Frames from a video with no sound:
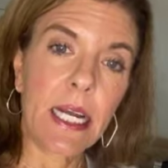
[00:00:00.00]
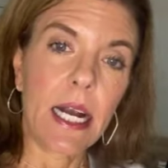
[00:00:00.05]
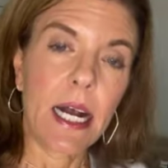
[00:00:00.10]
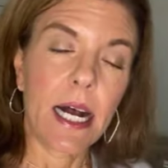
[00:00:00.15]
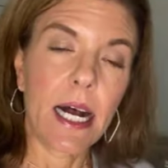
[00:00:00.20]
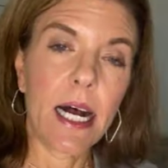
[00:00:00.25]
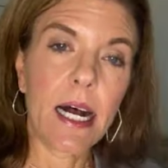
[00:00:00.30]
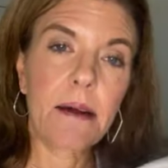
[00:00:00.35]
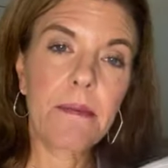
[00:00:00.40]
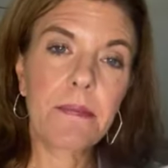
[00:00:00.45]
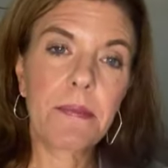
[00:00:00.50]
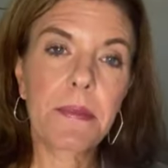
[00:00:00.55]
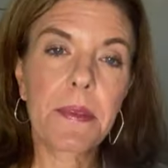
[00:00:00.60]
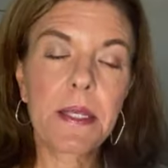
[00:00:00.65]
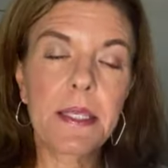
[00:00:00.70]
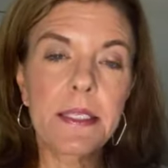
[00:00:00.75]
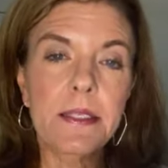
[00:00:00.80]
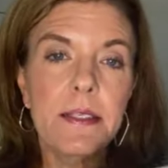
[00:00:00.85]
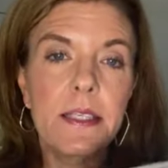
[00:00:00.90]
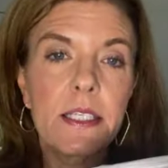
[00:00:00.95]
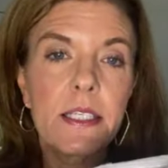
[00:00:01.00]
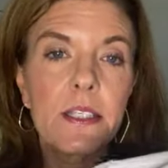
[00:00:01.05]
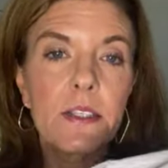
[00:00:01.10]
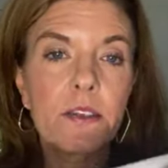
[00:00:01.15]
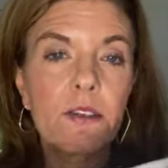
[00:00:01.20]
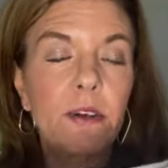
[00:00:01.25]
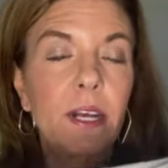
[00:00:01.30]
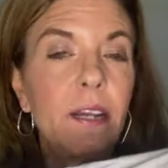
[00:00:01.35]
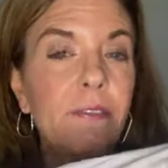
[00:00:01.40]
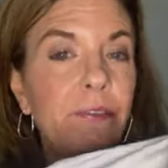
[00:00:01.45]
Um, this this is
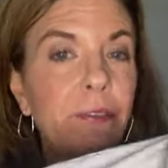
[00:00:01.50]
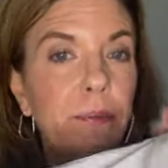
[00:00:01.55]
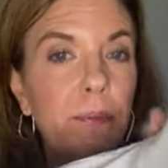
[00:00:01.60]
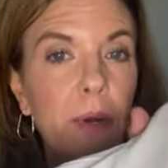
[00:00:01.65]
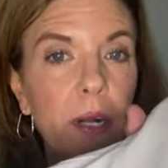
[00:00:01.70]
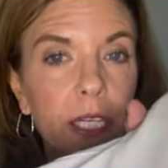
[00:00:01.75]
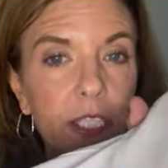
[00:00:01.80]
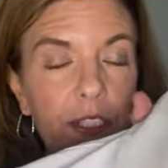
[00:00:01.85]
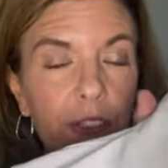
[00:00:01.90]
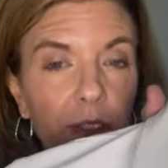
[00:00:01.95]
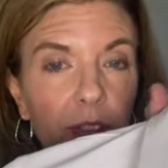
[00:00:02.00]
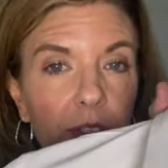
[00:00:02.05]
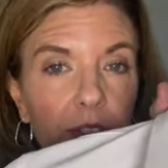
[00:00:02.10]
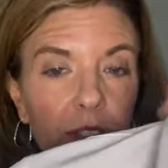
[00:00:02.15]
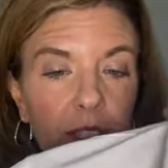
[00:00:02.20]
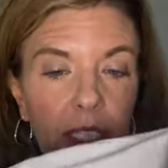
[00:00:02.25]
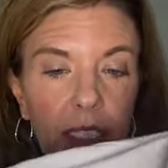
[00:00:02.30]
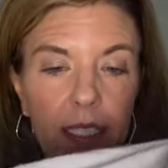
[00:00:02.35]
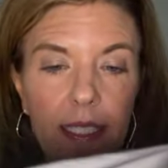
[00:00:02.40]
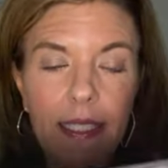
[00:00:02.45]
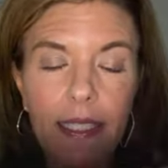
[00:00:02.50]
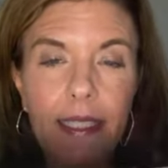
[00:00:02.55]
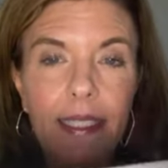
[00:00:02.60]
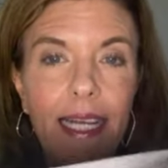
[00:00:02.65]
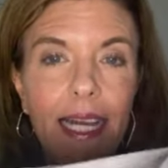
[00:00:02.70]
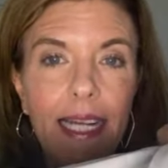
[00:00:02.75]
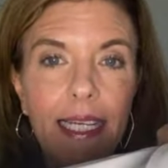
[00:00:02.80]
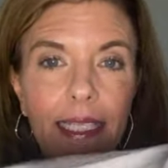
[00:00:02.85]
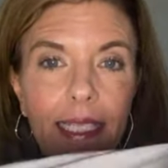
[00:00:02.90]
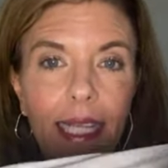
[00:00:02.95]
great for broad shoulders because this
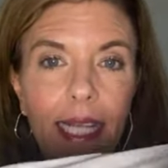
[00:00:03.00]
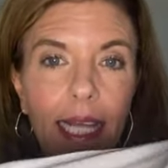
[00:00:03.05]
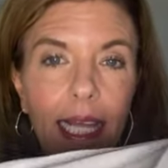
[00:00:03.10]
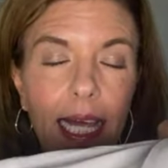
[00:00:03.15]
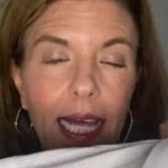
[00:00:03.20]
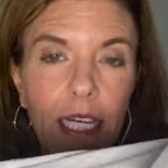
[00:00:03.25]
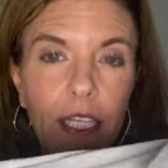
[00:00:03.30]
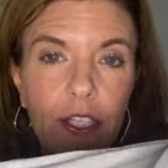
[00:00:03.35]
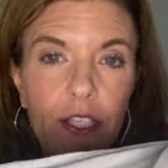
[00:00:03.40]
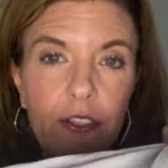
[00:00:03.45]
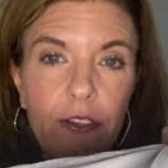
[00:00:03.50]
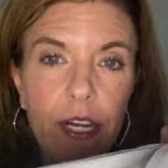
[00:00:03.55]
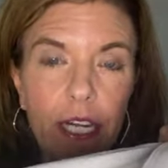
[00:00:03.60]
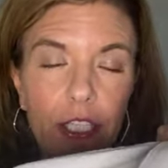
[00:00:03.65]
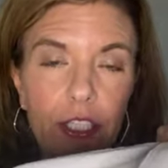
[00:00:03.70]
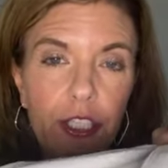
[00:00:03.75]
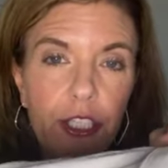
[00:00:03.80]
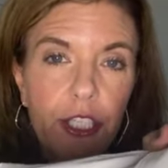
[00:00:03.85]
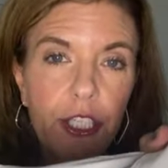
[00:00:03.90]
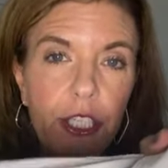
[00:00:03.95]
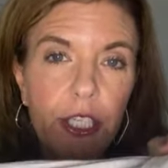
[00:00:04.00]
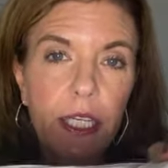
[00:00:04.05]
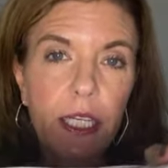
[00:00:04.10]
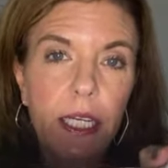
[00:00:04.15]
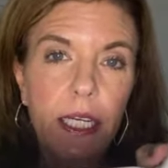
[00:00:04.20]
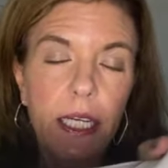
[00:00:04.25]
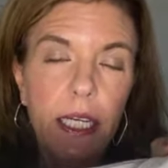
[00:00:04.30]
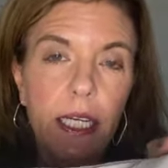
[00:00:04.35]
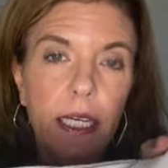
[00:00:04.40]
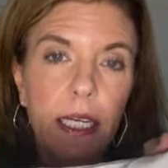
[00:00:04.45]
has a lot of stretch,
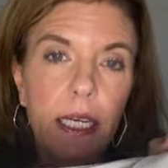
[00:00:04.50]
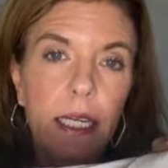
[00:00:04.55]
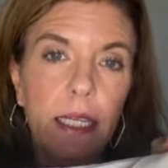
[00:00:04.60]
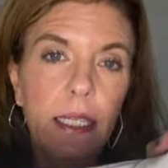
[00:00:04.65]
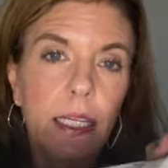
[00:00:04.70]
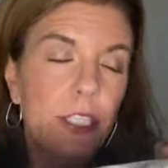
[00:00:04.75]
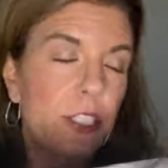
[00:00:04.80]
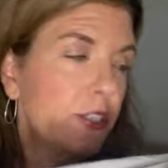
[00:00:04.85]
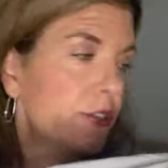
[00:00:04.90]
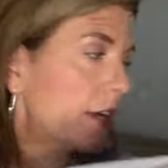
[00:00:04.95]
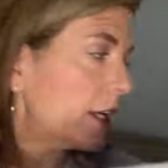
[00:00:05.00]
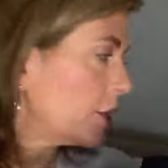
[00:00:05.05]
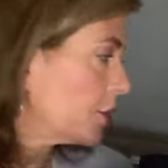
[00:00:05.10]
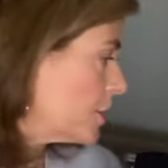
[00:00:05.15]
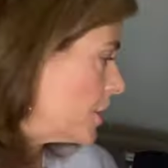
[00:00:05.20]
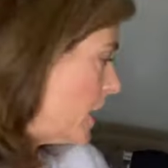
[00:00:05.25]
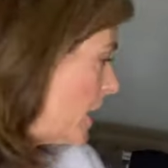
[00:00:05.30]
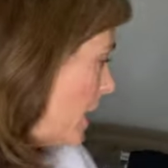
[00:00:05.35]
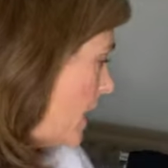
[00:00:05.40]
a lot of stretch.